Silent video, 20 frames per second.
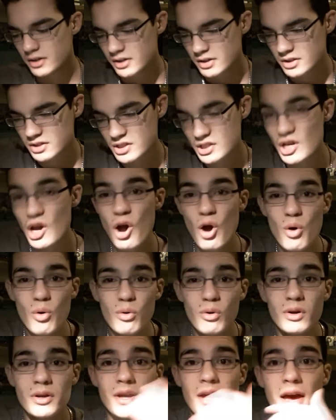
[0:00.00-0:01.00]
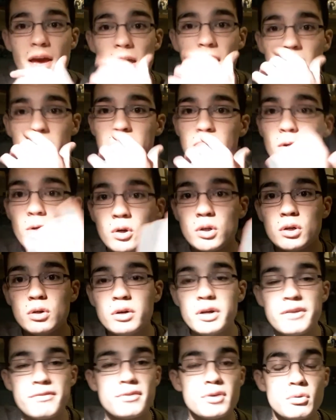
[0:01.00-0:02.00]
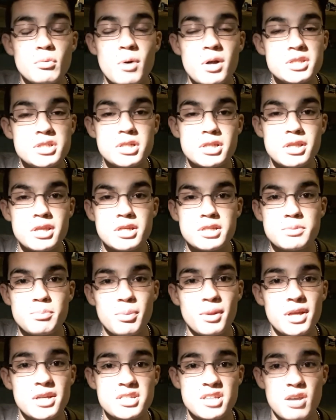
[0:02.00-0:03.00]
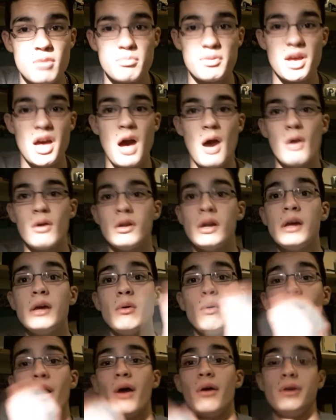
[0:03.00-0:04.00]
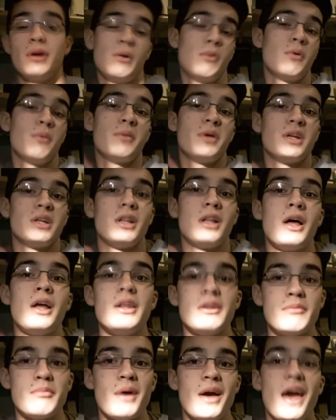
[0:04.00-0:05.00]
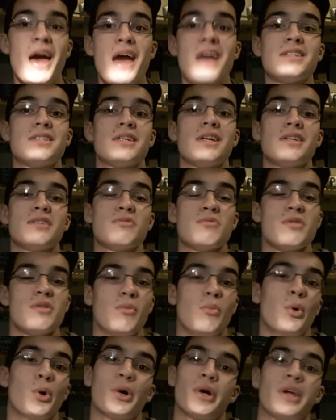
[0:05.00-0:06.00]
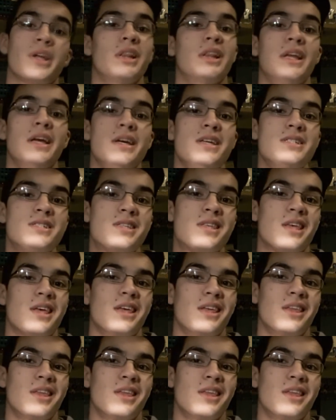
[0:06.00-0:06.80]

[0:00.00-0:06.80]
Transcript: So yeah, Google, if you're watching this, please help me out. It, will it would mean a lot if my AdSense would work at least.